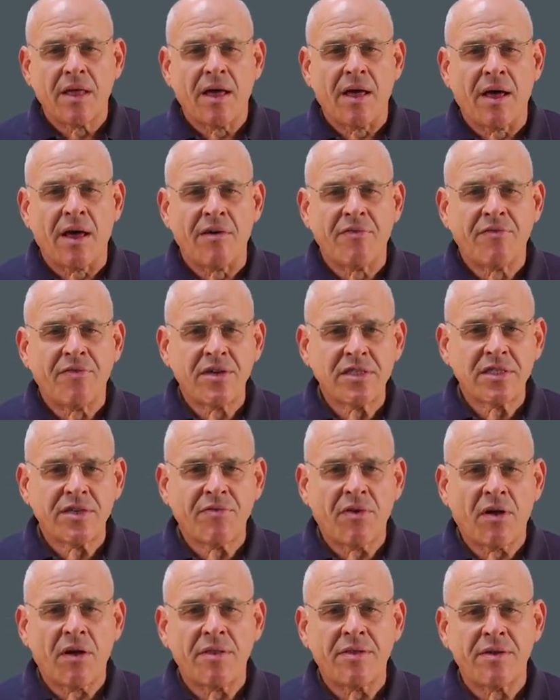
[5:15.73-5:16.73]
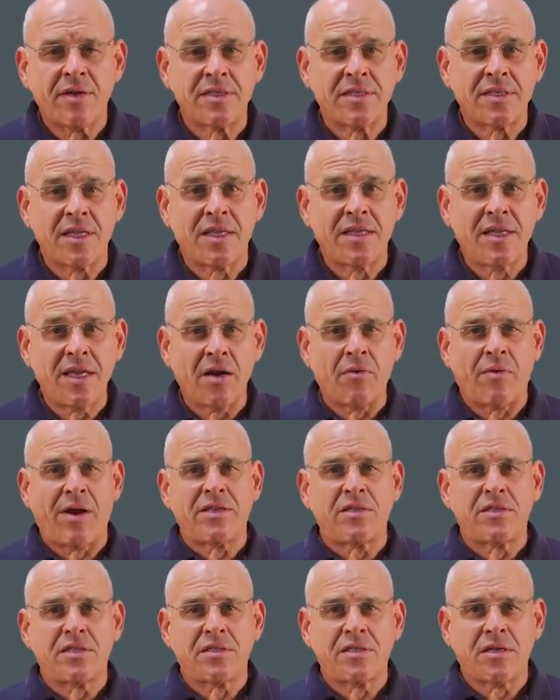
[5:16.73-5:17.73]
Uh, first of all, there's the D
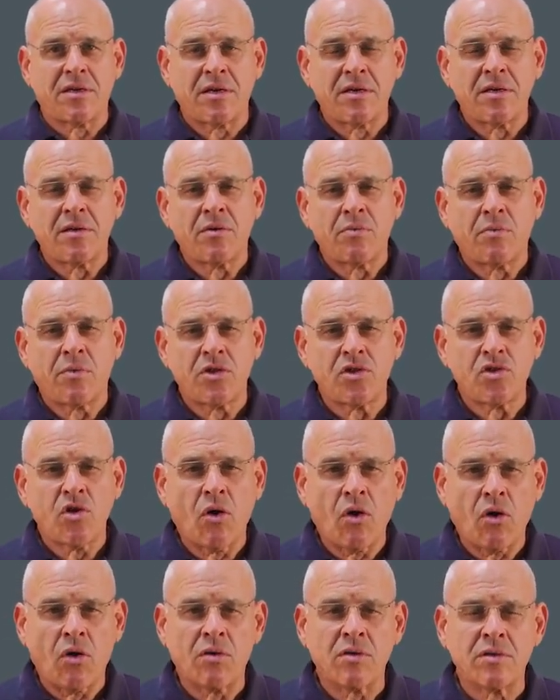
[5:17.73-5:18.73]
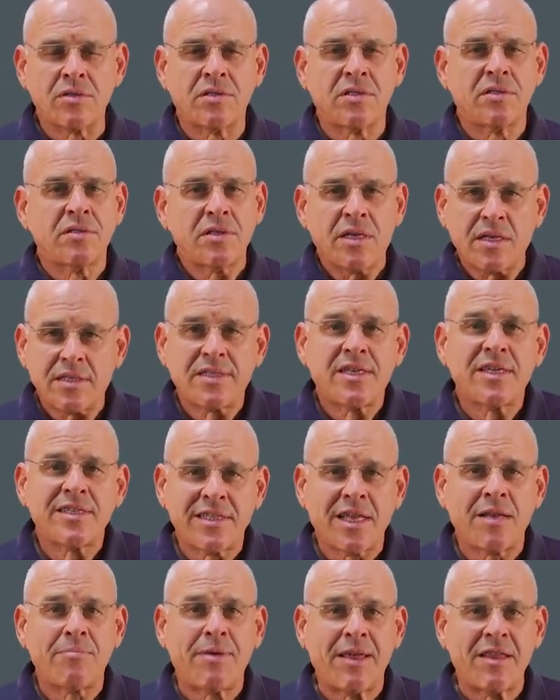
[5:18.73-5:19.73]
register, which holds a
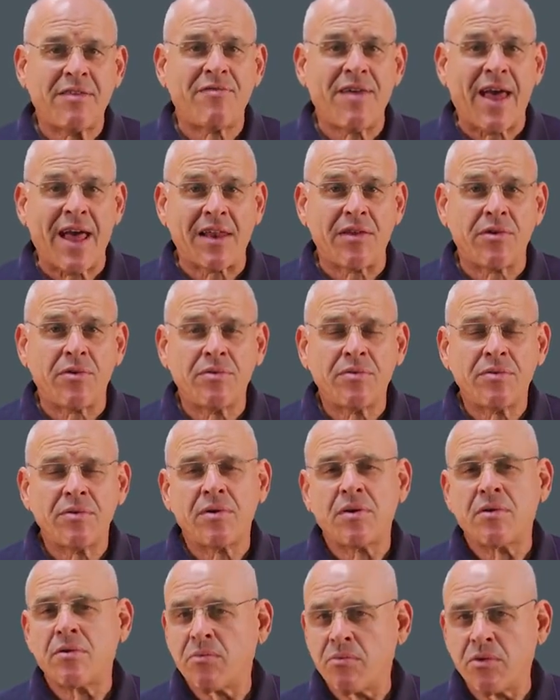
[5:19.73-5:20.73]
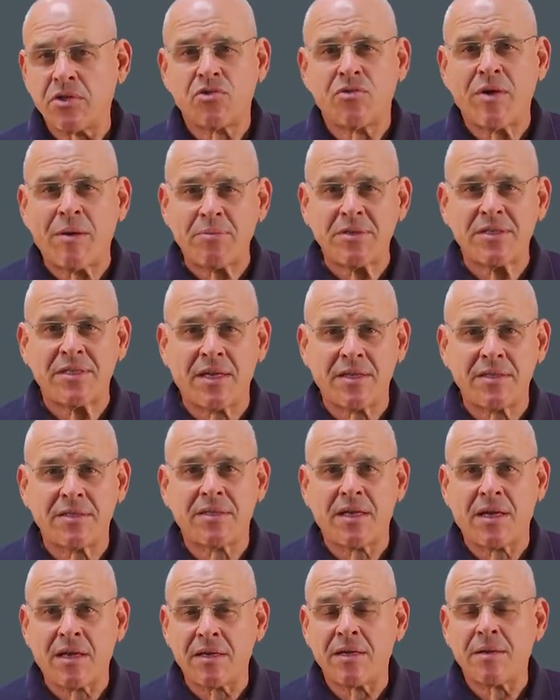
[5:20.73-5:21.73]
16-bit value, which represents
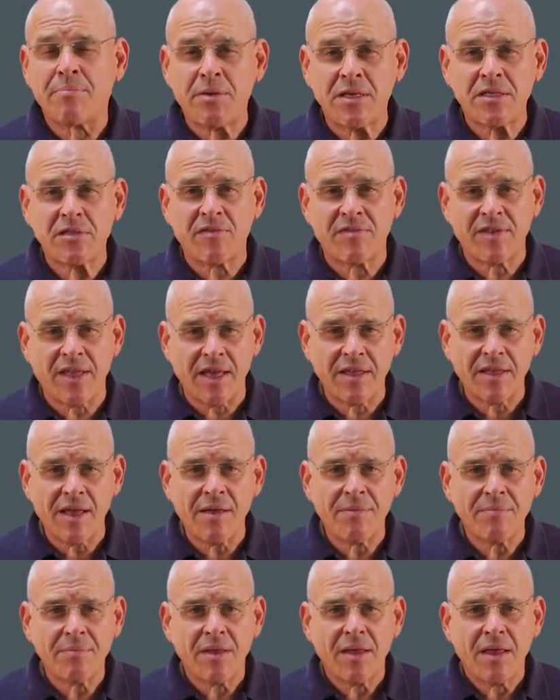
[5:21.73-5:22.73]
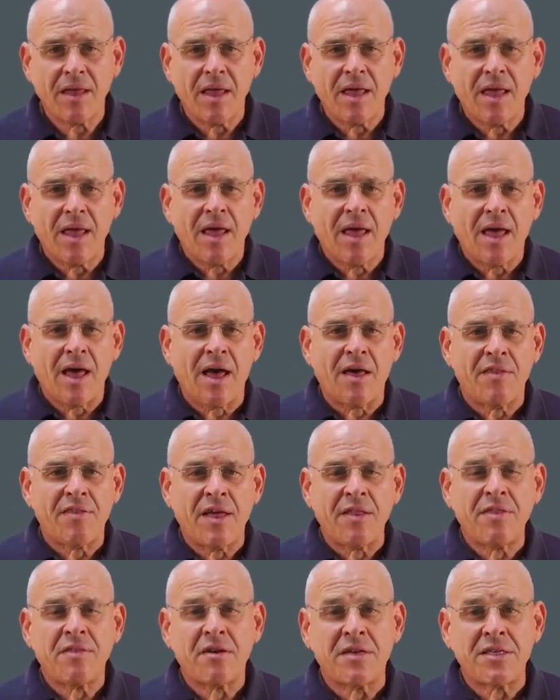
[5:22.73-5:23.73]
uh, a piece of data. Uh,
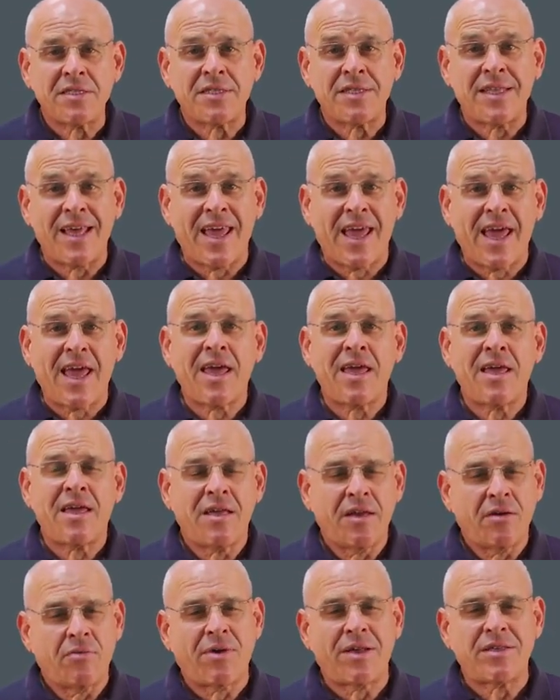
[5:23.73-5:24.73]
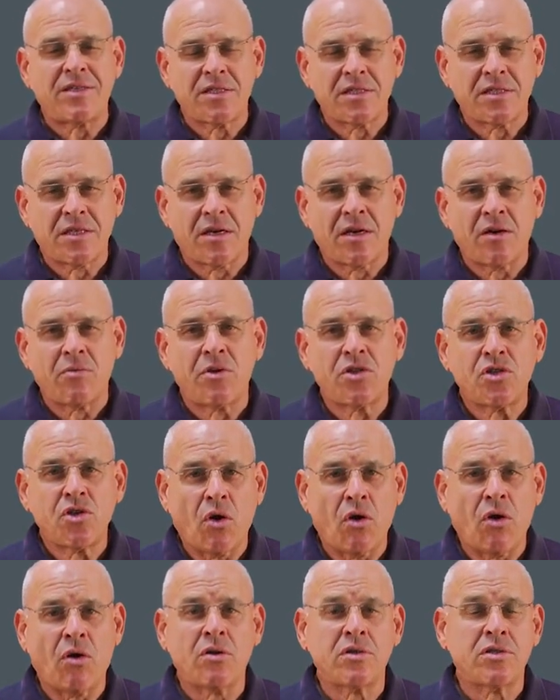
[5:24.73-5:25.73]
then there's the A register, which
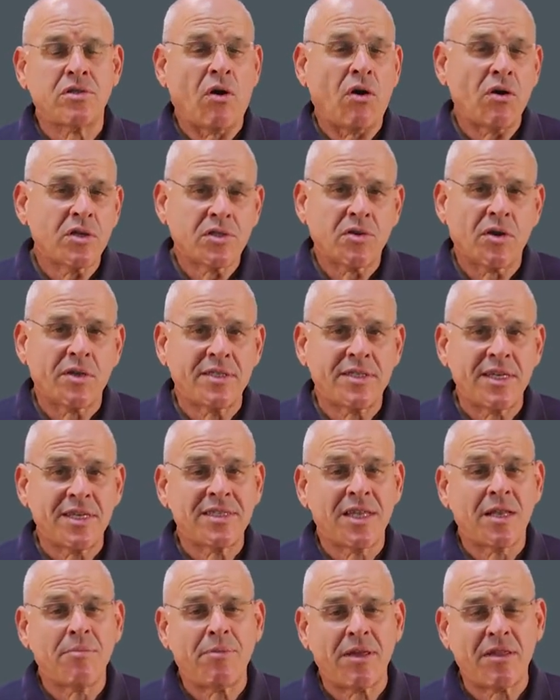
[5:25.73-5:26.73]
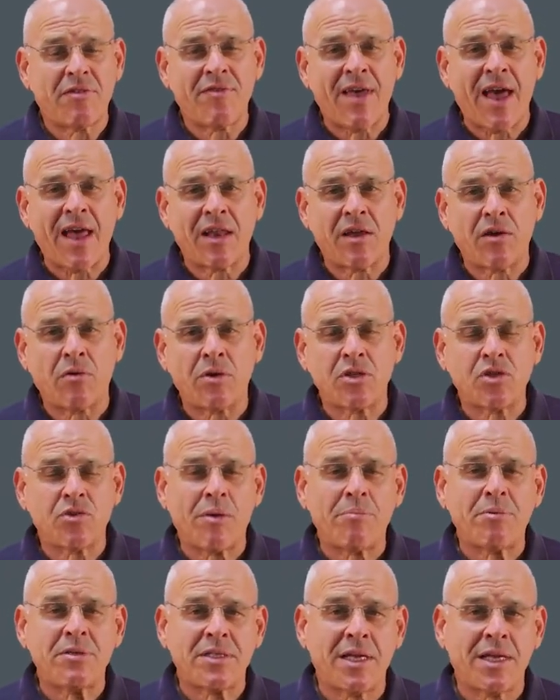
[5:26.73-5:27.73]
holds also a 16-bit value, which
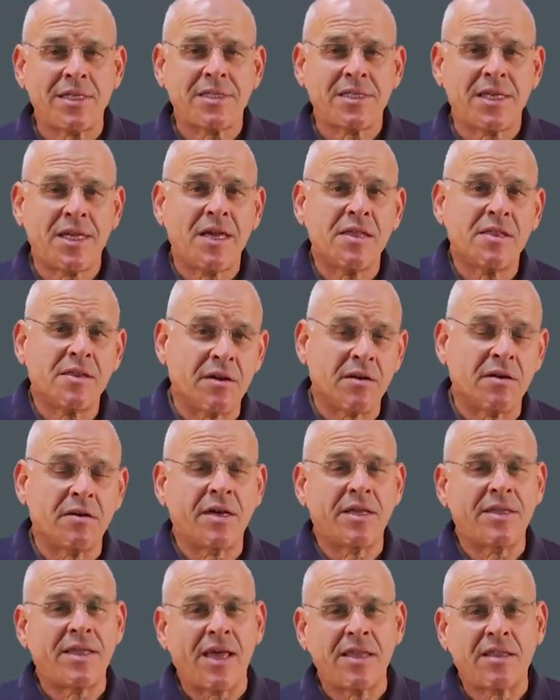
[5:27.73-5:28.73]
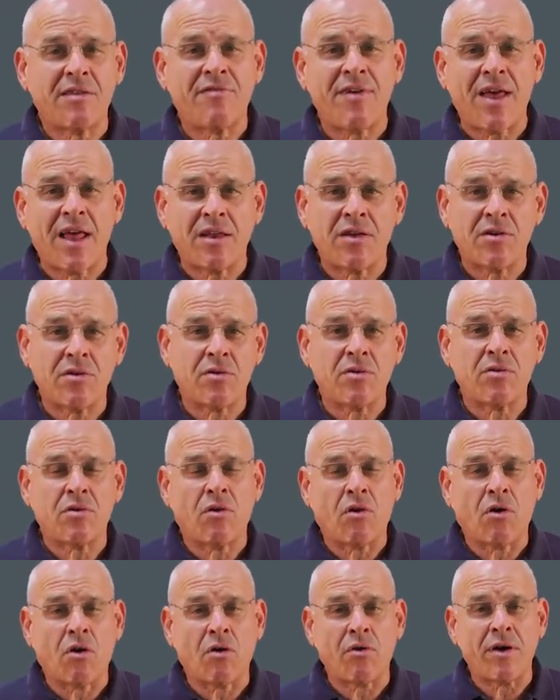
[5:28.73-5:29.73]
represents either a data value
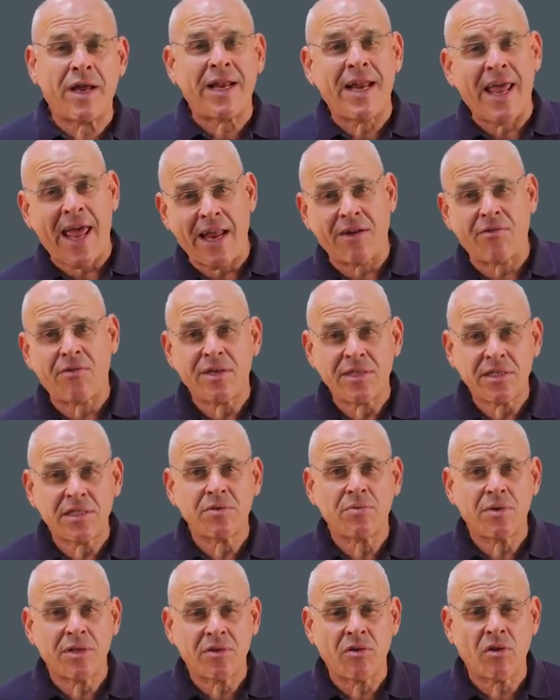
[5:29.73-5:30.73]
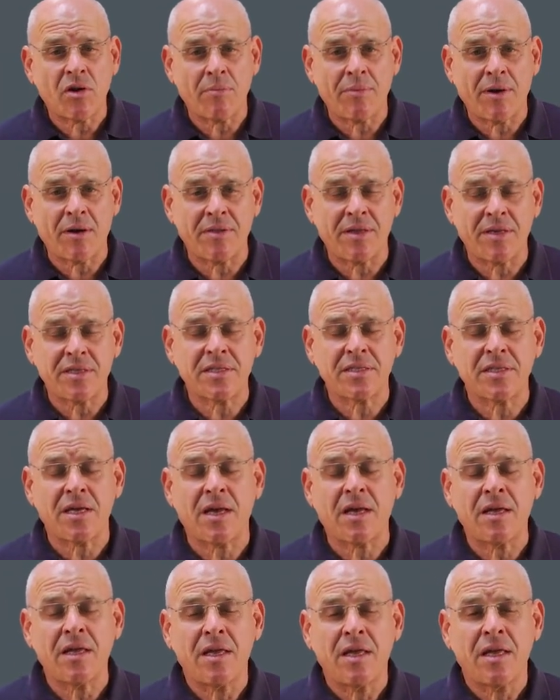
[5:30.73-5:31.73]
or an address. We'll talk about this
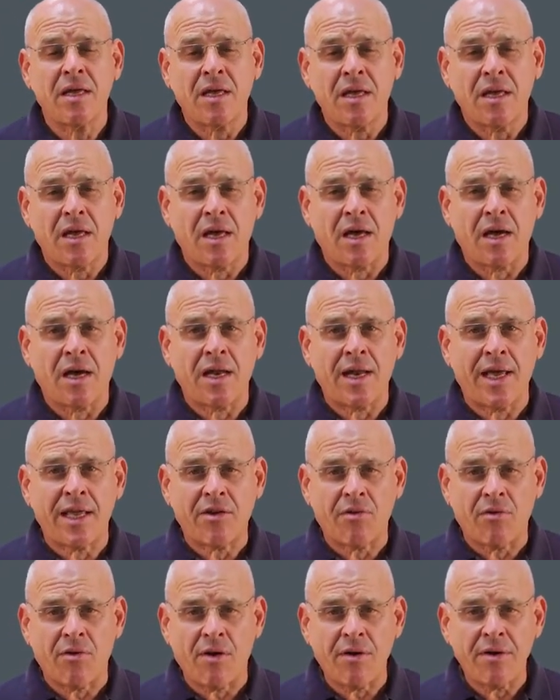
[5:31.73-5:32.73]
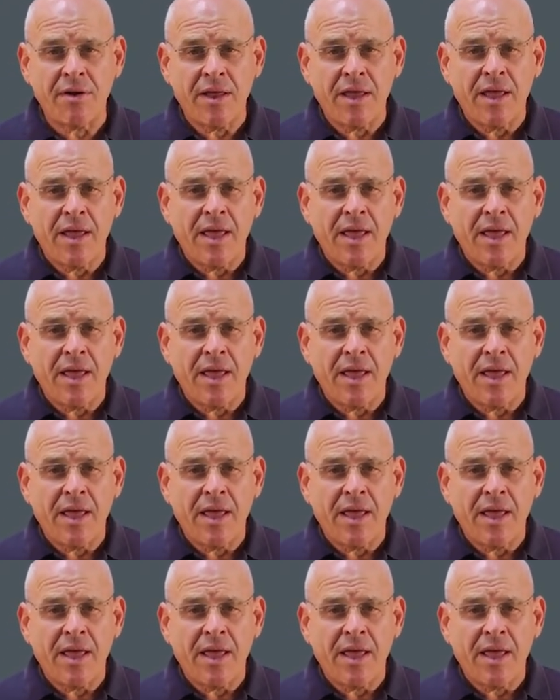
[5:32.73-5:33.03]
uh, uh, later on.